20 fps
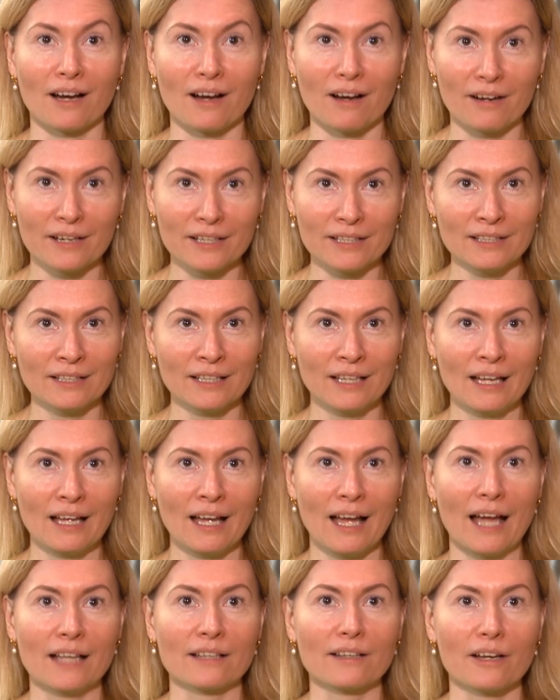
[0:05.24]
high,
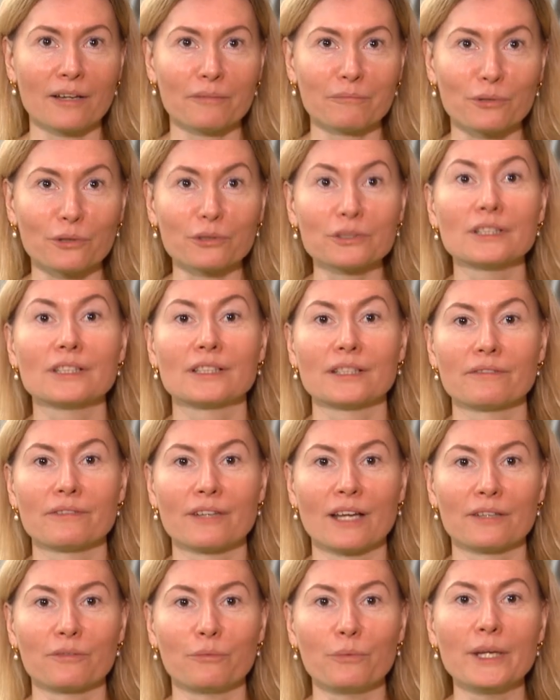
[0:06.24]
and I'm
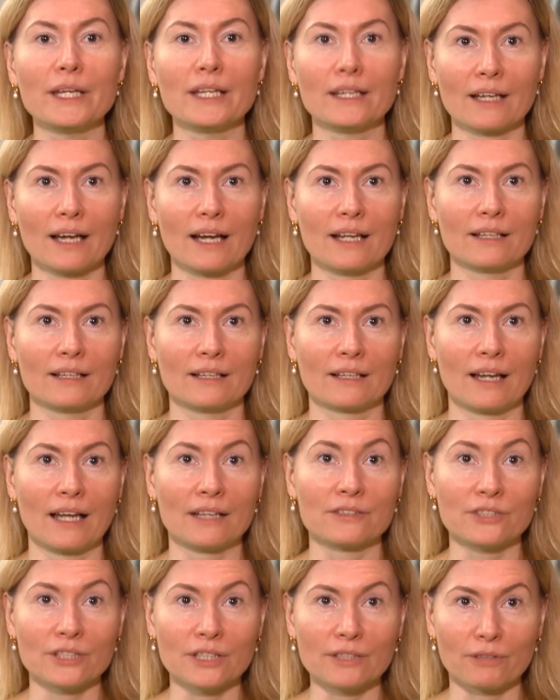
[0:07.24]
positive that we can
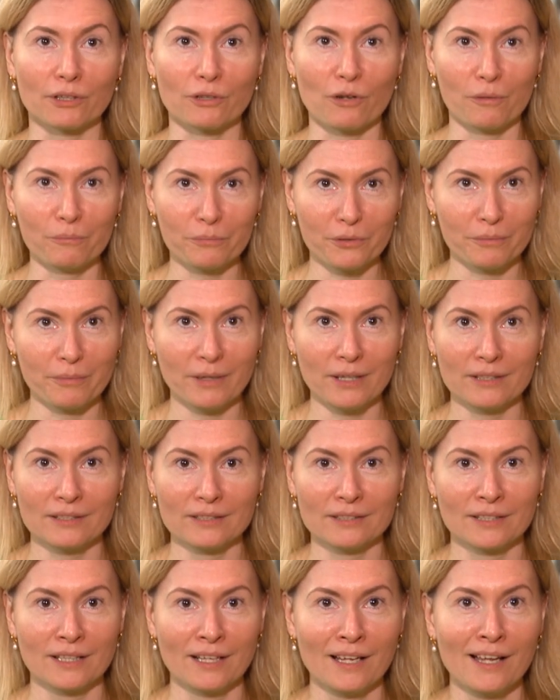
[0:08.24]
achieve a
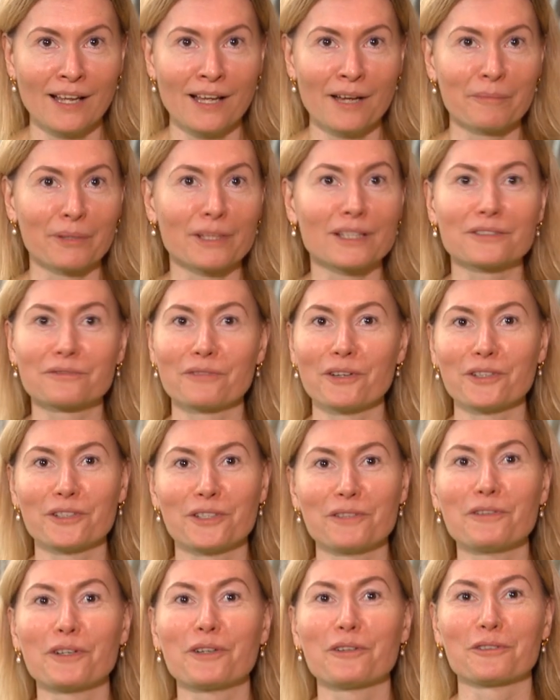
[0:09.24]
compromise, but it's very
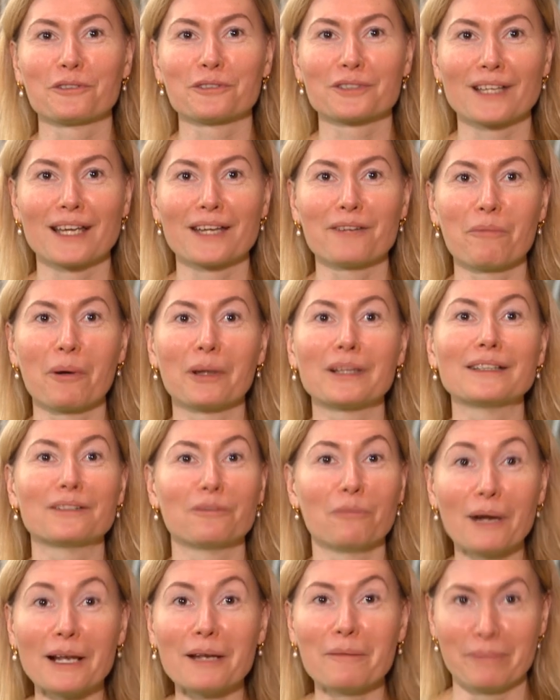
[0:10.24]
difficult to say what
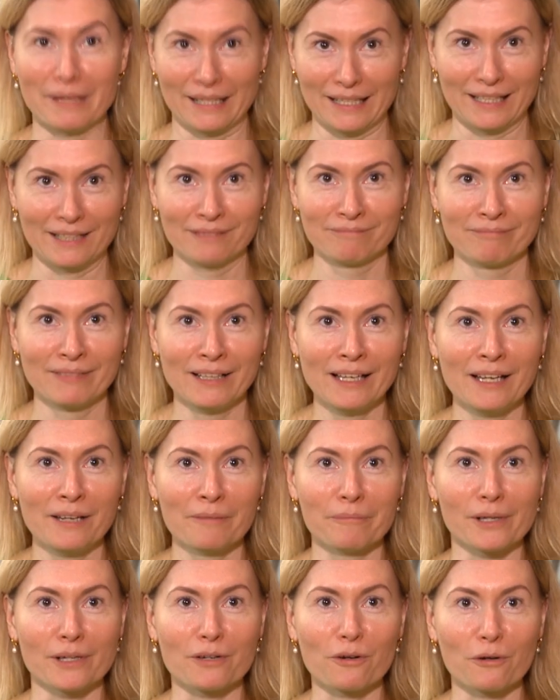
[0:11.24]
it will be,
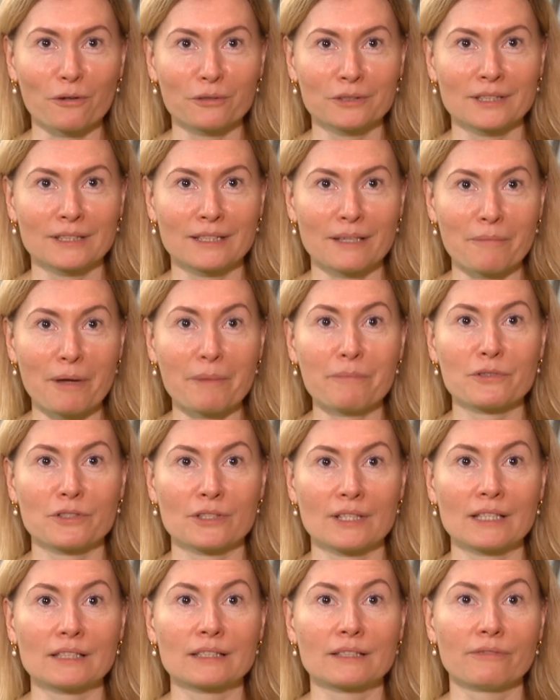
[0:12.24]
because the member
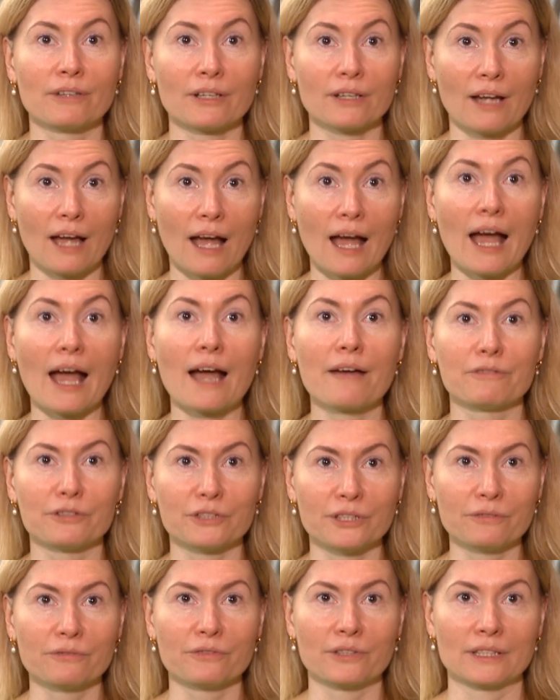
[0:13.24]
states
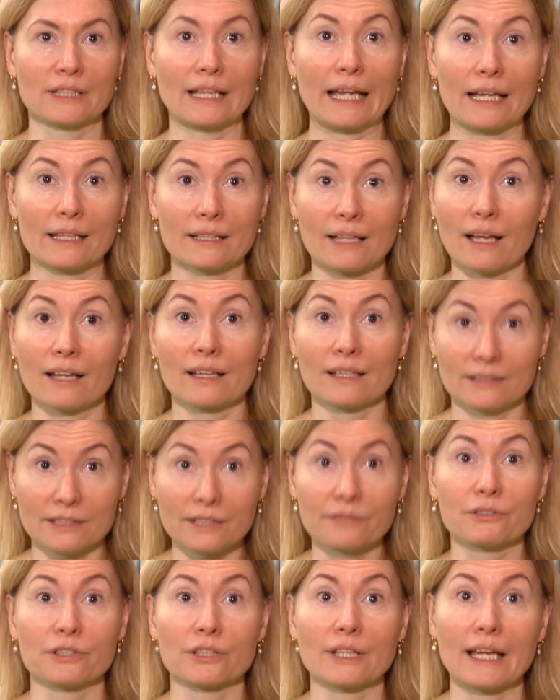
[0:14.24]
have
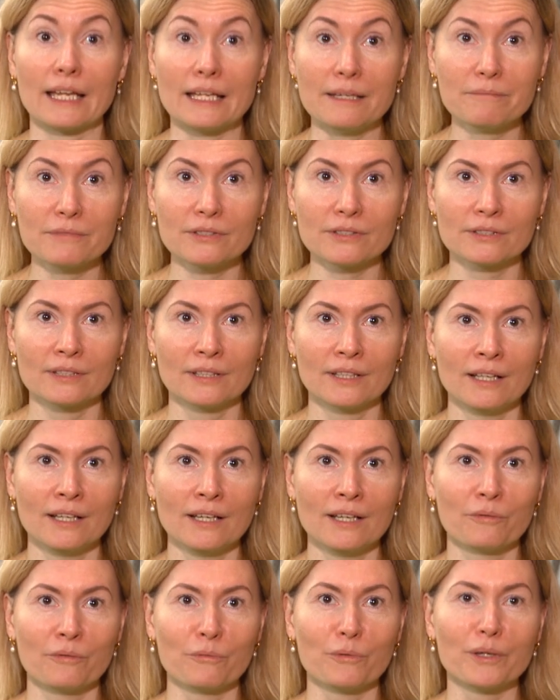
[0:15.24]
different aims.
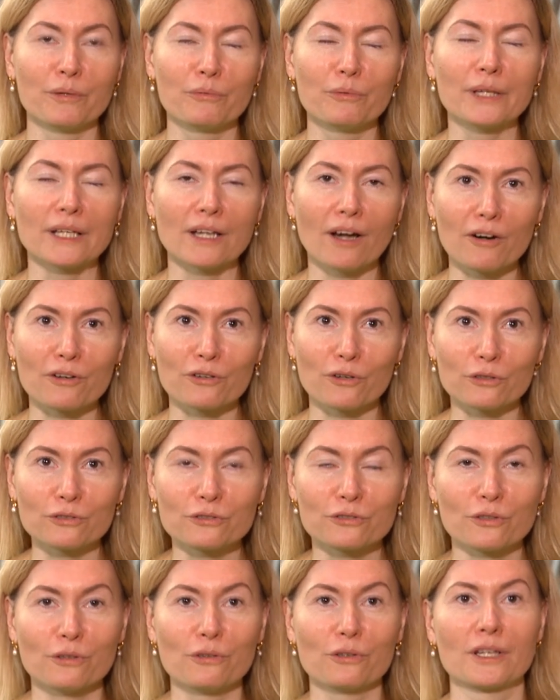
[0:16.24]
We are
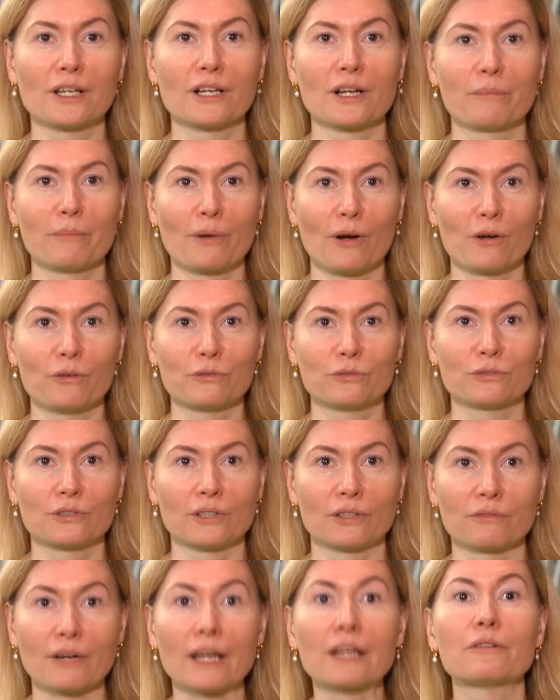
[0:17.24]
not talking
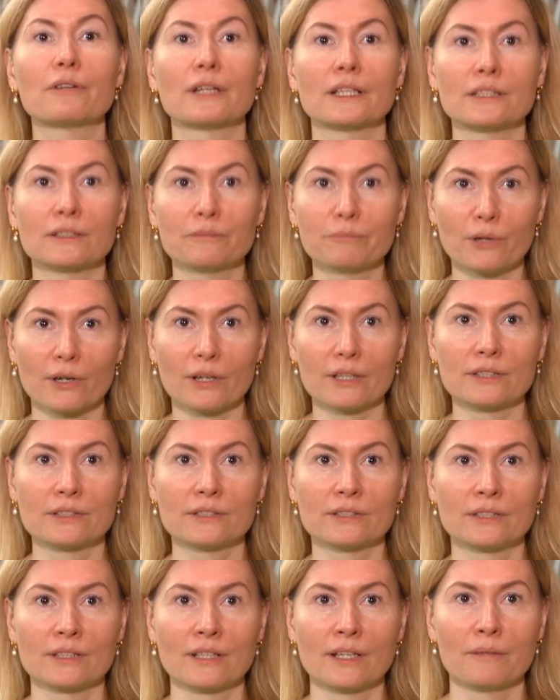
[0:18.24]
about a regulated
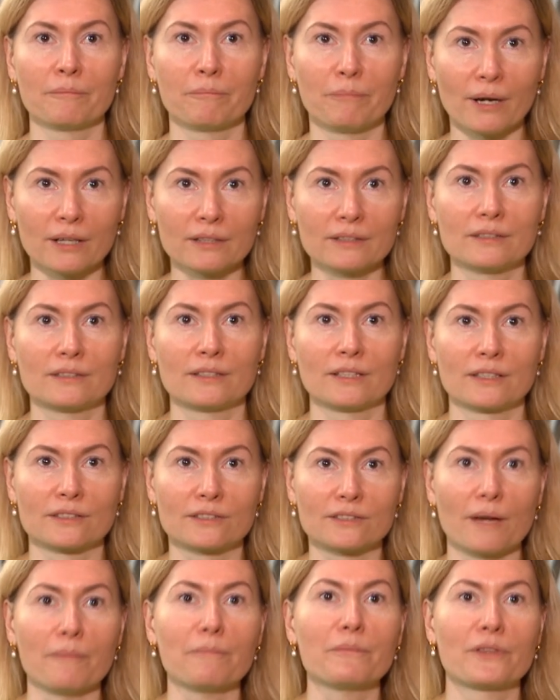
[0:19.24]
price, but
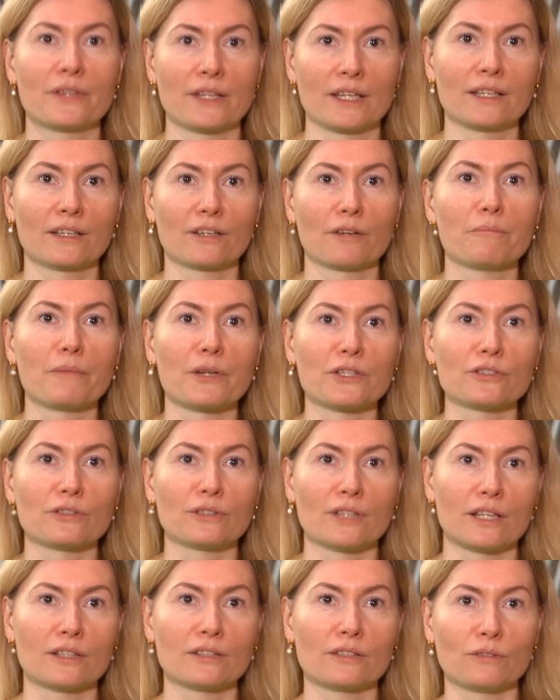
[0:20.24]
something, a
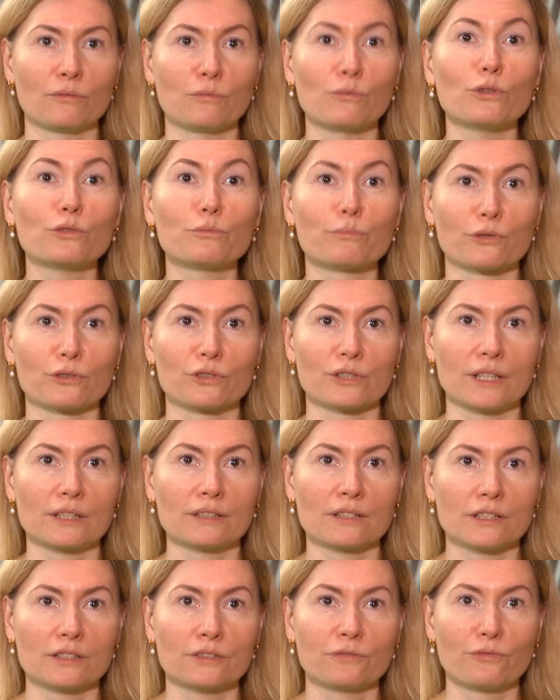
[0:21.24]
measure that would
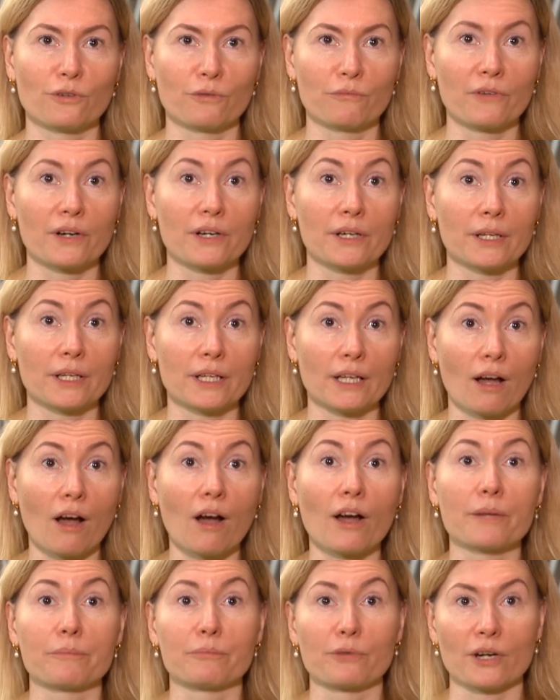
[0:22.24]
protect us from very
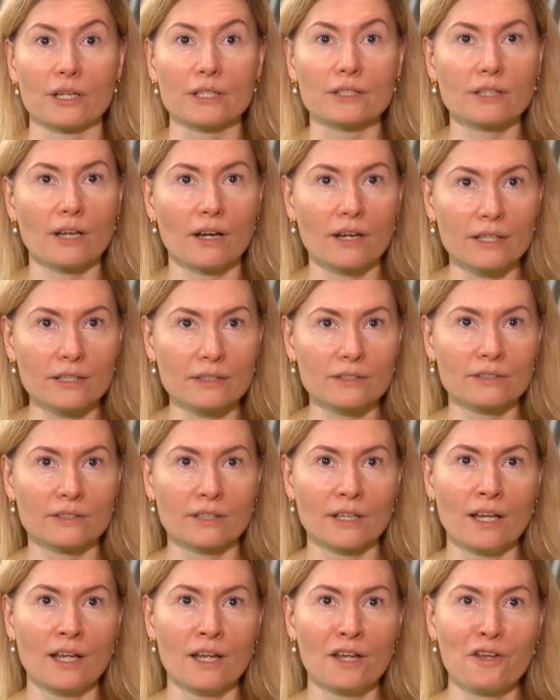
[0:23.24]
high price hikes.